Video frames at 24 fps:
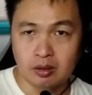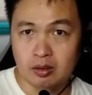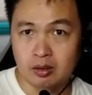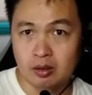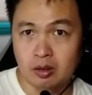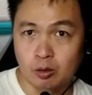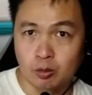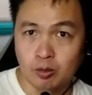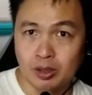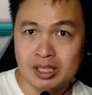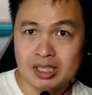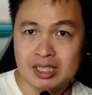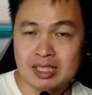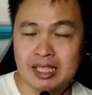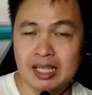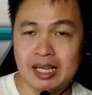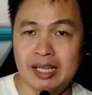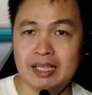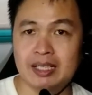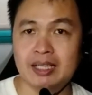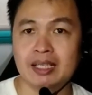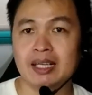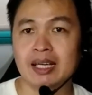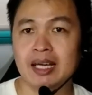on one
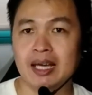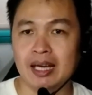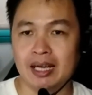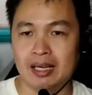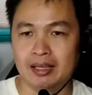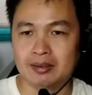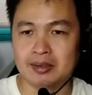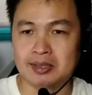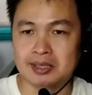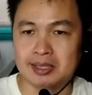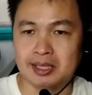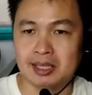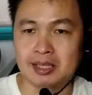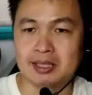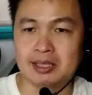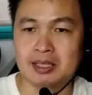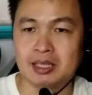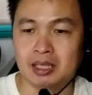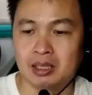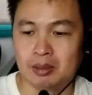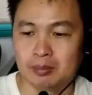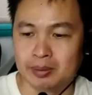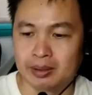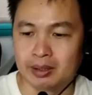side and the study
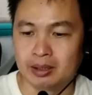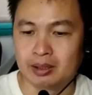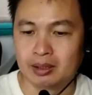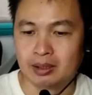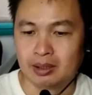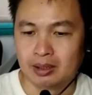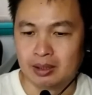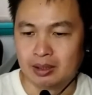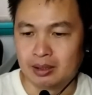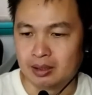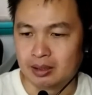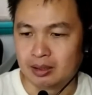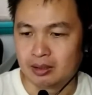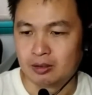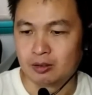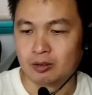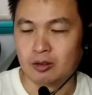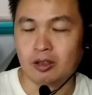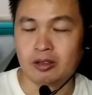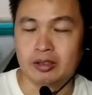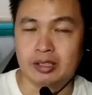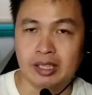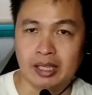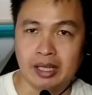table
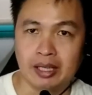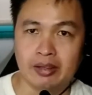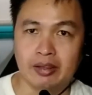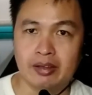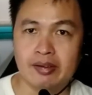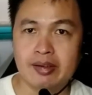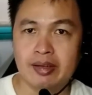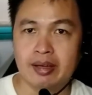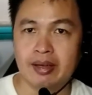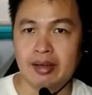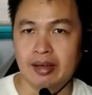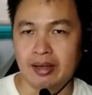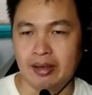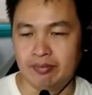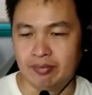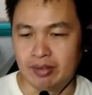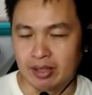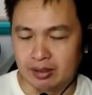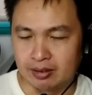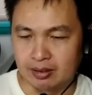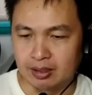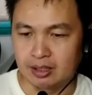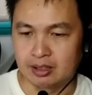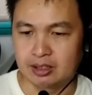on the other, and
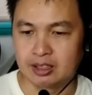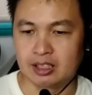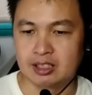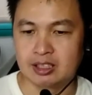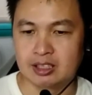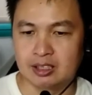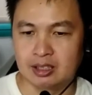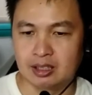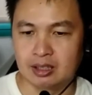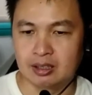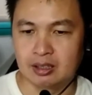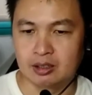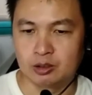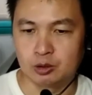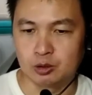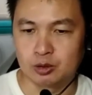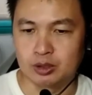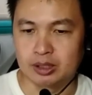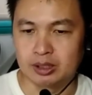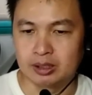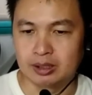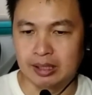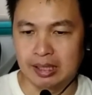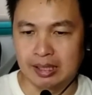then they are just
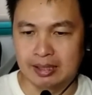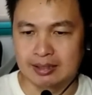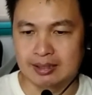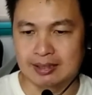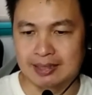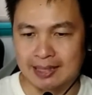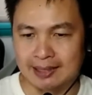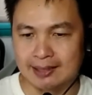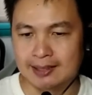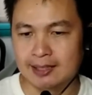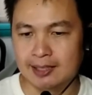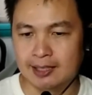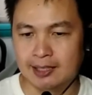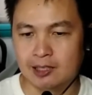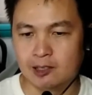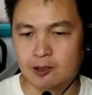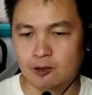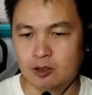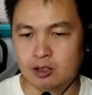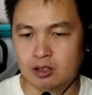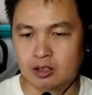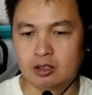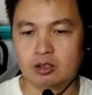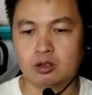using that study
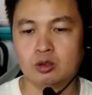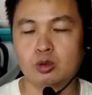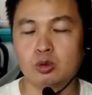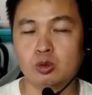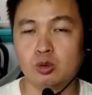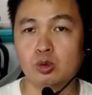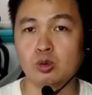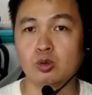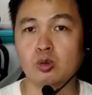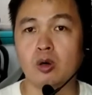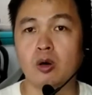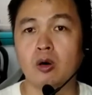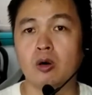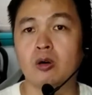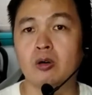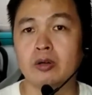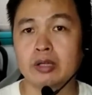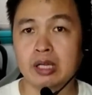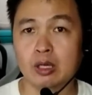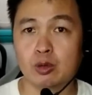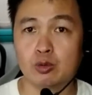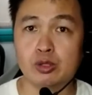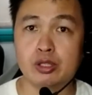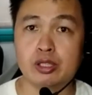area to do all
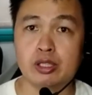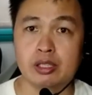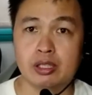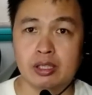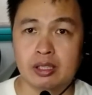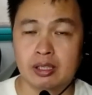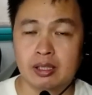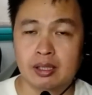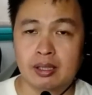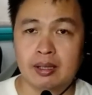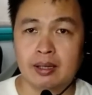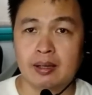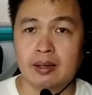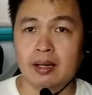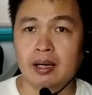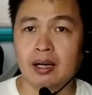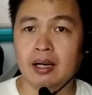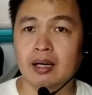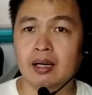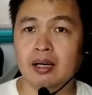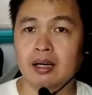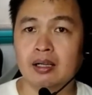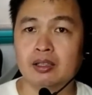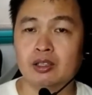their work.
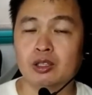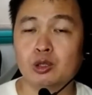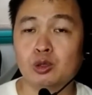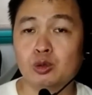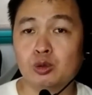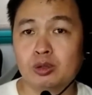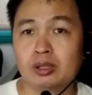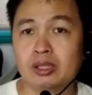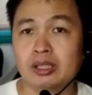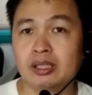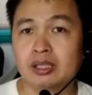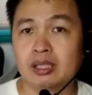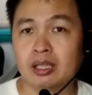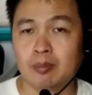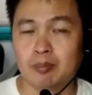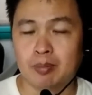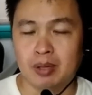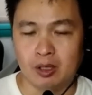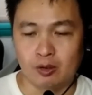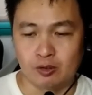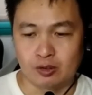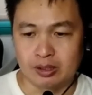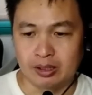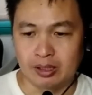The good thing
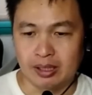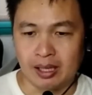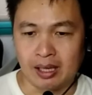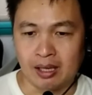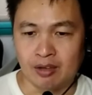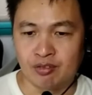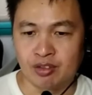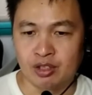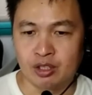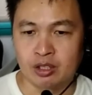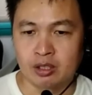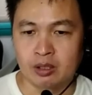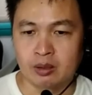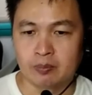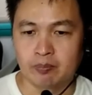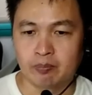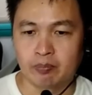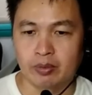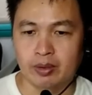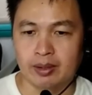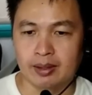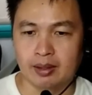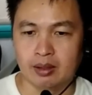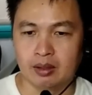about having
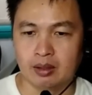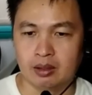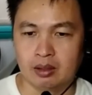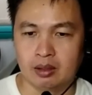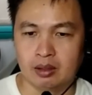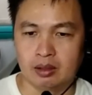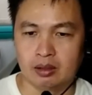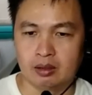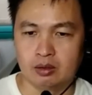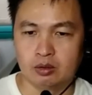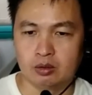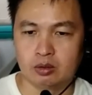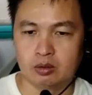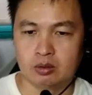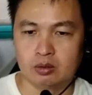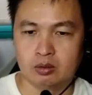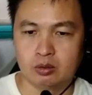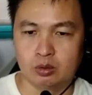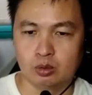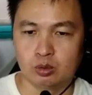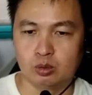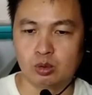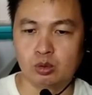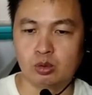
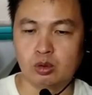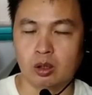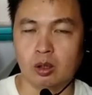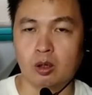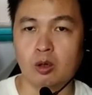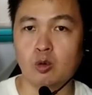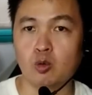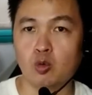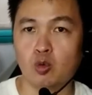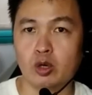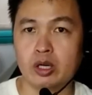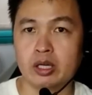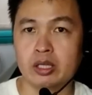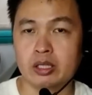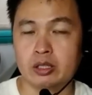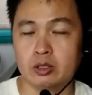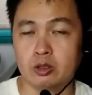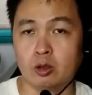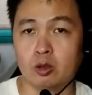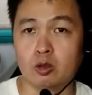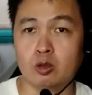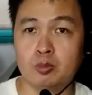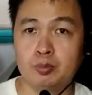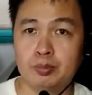to do your homework in
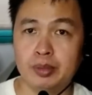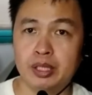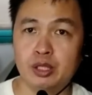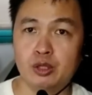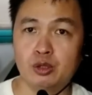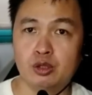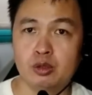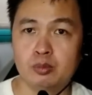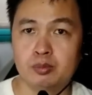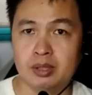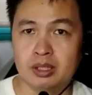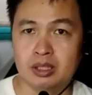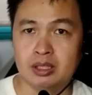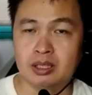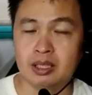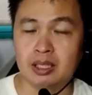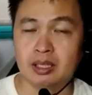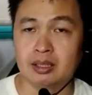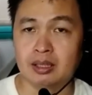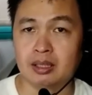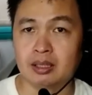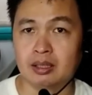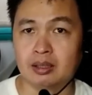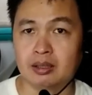your own bedroom is
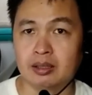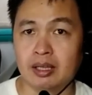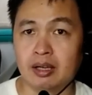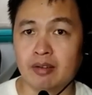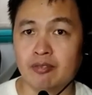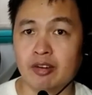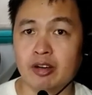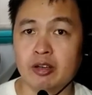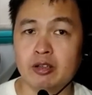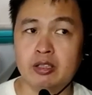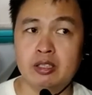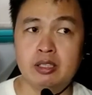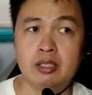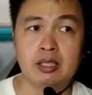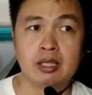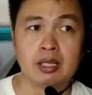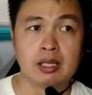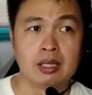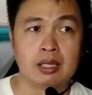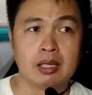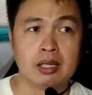that there are very